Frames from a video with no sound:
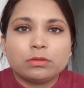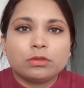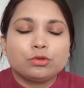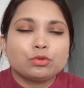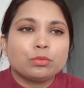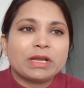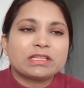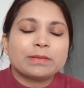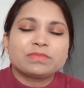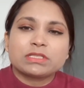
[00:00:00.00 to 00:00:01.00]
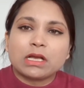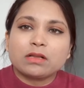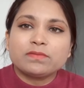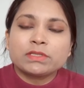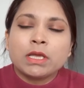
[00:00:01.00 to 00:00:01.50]
do by
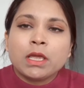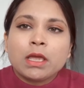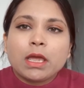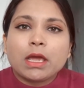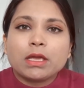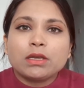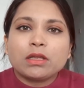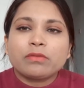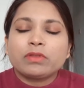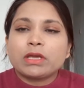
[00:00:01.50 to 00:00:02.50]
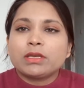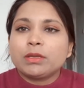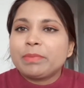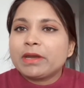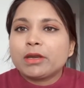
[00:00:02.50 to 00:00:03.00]
themselves. And if they are
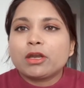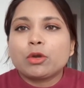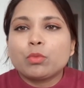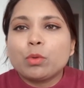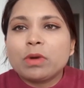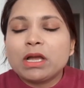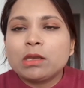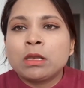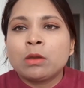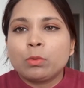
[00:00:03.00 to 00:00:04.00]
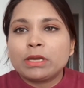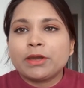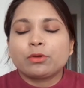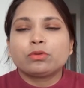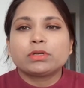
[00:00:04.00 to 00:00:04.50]
independent and mobile, well
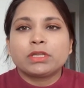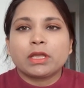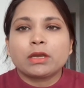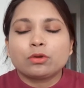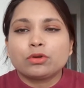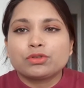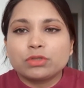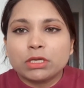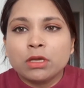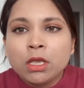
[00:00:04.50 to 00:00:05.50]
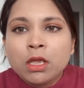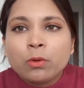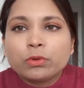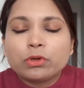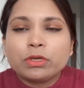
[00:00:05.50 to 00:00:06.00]
and good, they can go to the
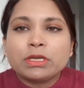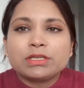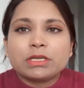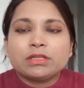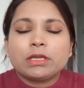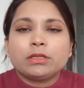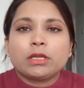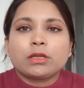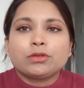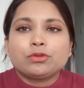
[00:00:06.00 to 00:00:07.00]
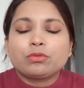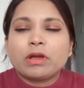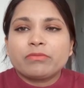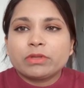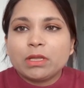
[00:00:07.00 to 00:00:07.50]
toilet and then they can do
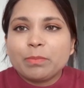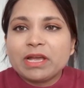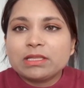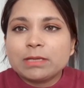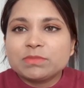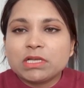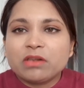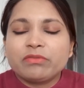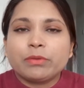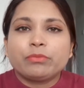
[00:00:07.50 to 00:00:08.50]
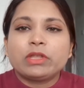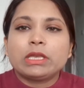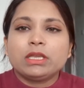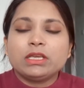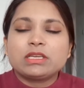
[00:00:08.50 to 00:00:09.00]
everything by themselves. If they
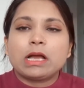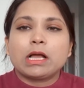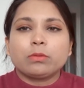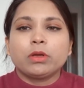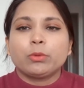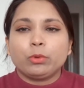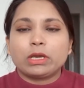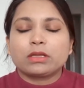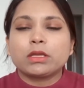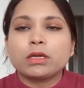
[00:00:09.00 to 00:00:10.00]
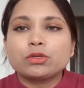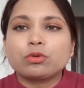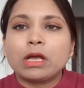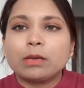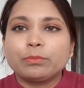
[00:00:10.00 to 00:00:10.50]
need help, we are there to
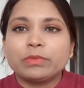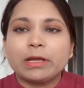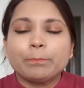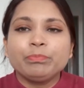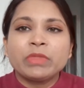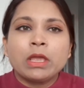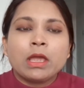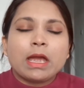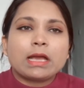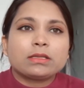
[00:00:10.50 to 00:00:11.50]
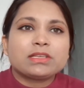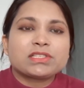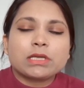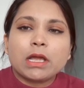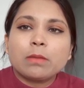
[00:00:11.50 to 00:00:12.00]
help them. At this
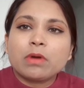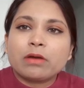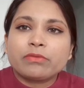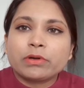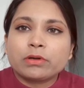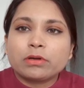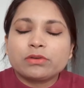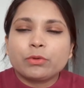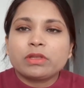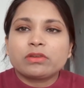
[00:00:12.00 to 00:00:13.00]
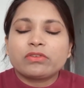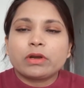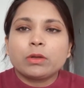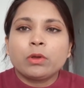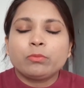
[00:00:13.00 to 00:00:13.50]
time, after doing the
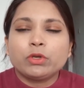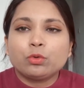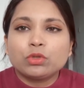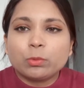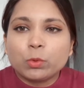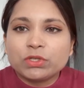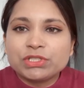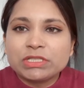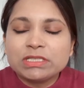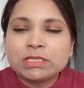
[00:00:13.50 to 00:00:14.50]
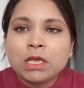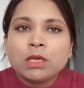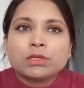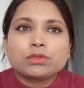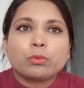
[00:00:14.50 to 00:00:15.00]
drug, we do the washes.
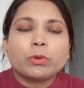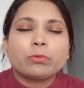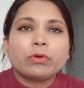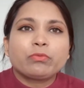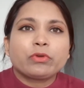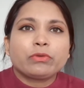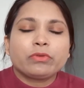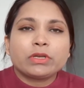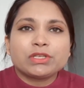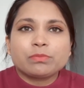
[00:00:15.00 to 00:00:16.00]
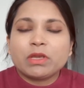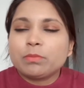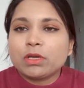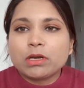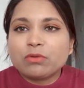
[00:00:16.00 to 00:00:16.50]
So we will finish
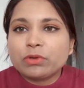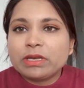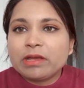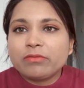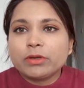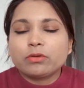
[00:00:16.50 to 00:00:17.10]
maybe around 11 or